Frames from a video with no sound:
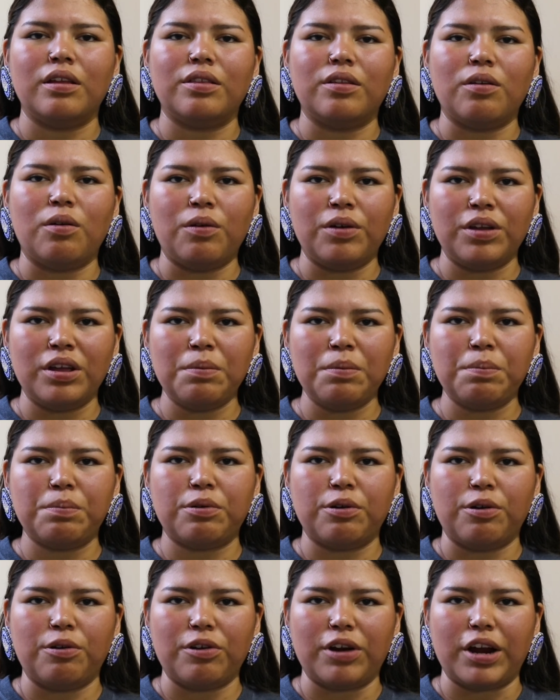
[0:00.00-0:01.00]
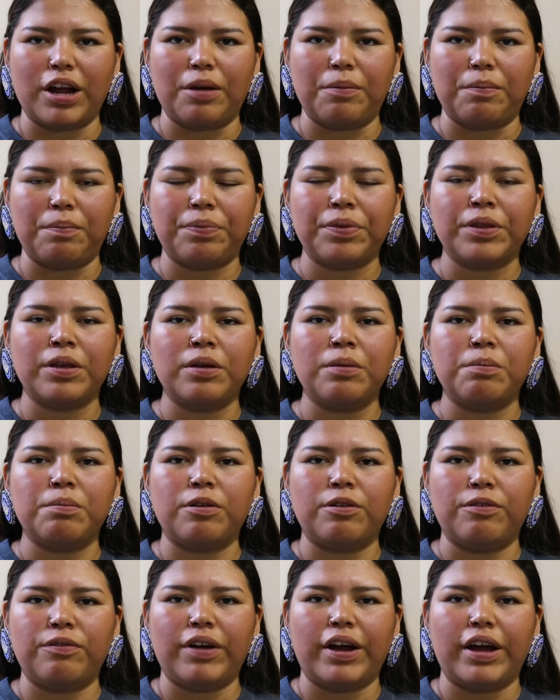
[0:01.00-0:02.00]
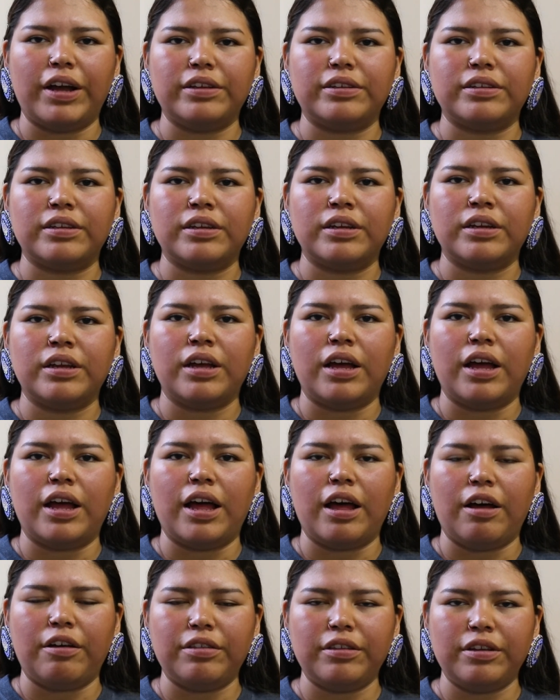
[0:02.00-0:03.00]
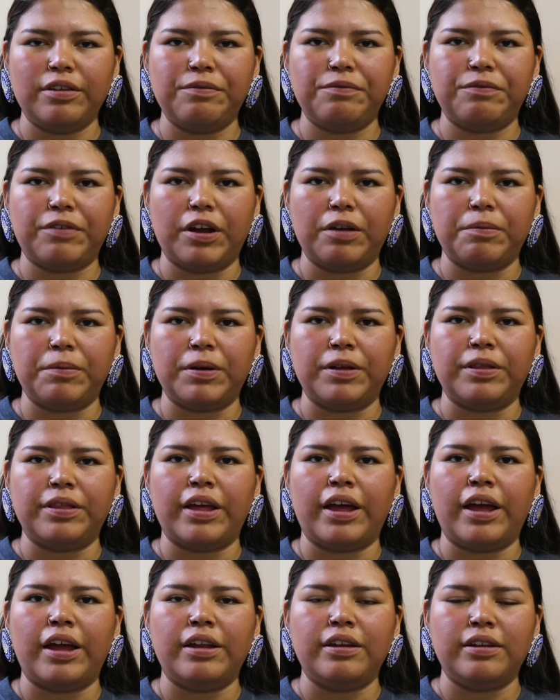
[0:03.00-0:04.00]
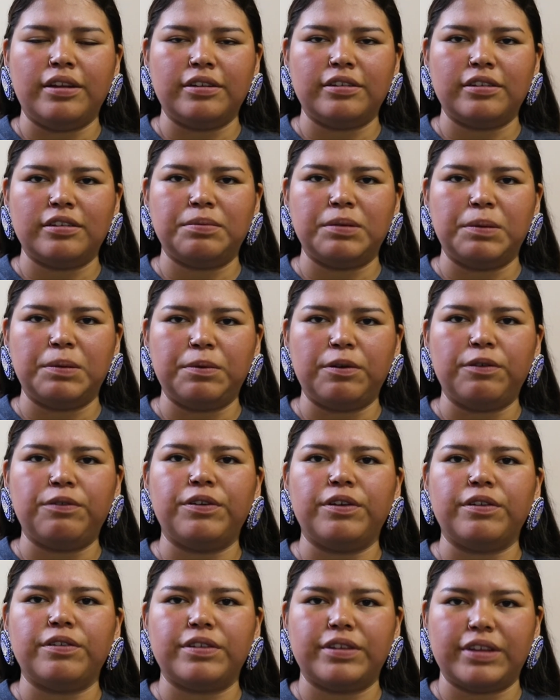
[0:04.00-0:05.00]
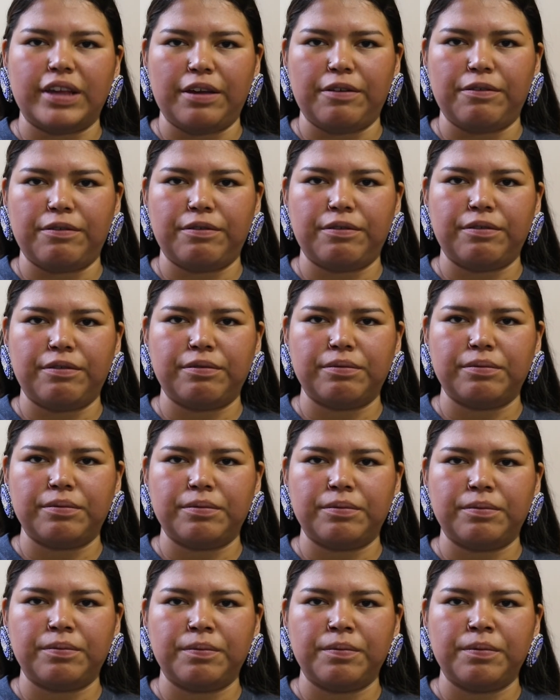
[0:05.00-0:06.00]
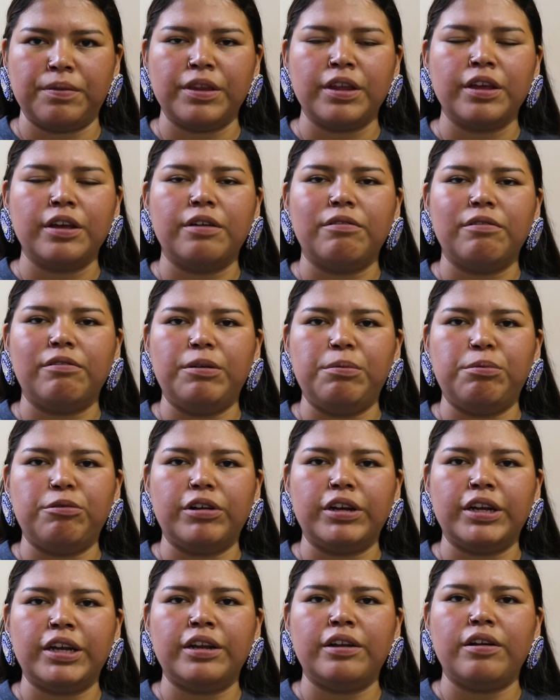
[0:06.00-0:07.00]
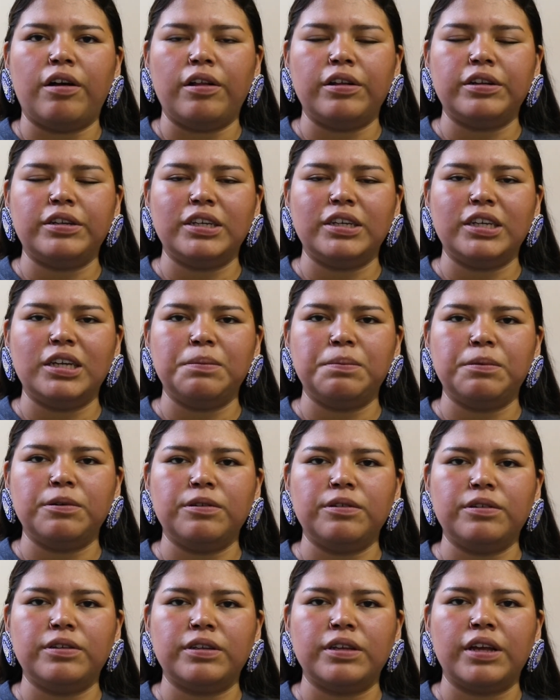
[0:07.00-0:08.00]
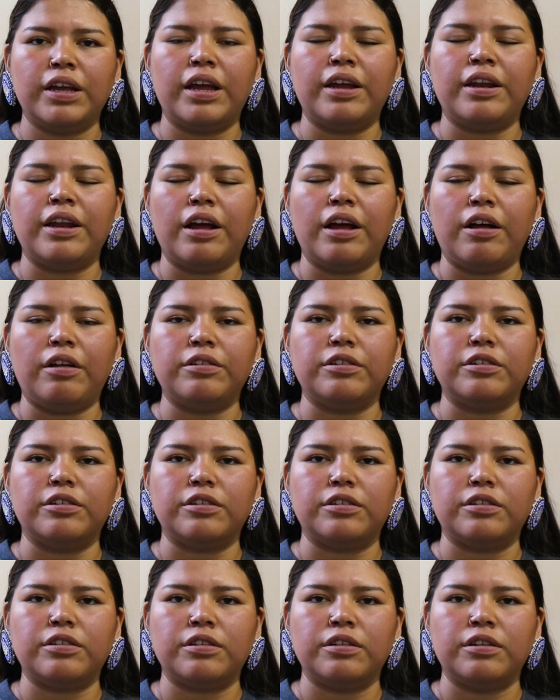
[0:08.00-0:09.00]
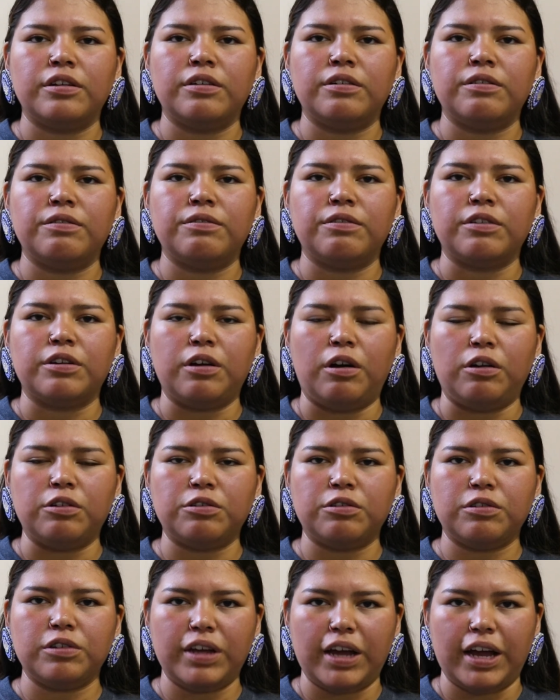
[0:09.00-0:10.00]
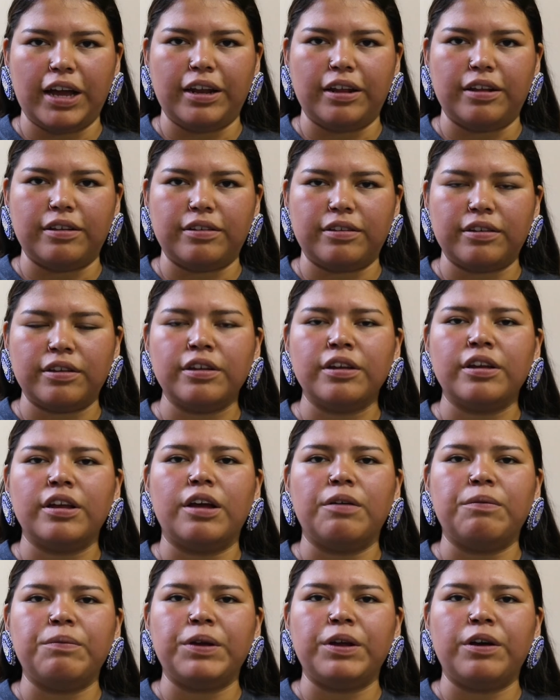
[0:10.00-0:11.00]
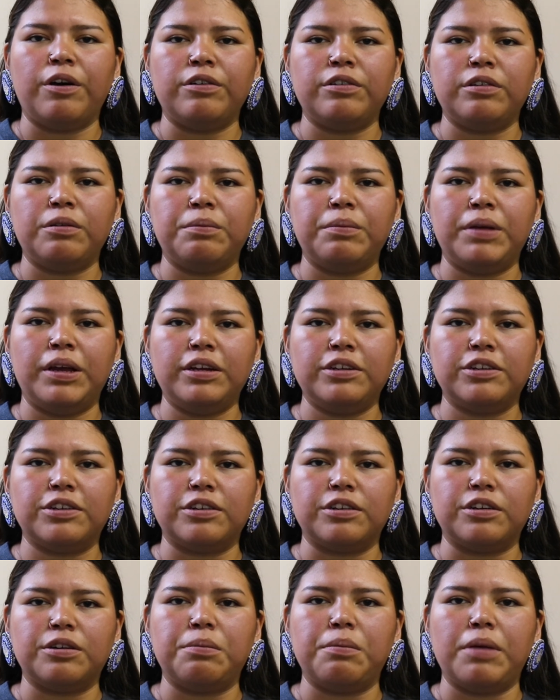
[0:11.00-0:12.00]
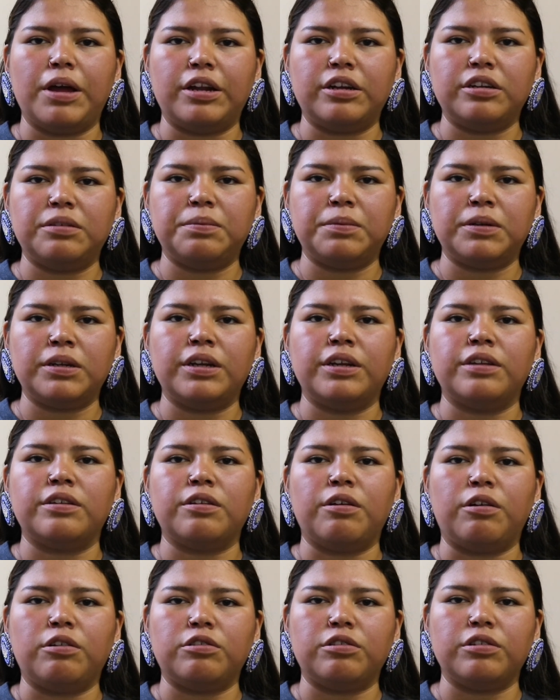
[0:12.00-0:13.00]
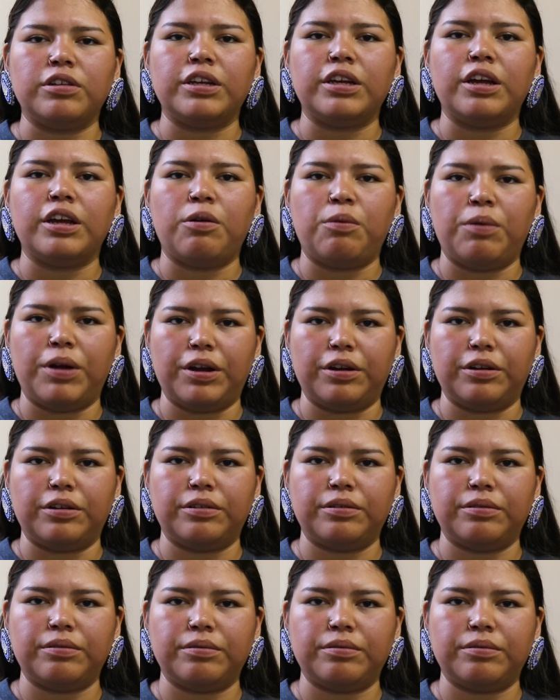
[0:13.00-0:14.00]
The OYIP program provides a healthy environment that Indigenous people feel safe. We bring in knowledge keepers and elders for cultural guidance, and we also make sure management is culturally aware.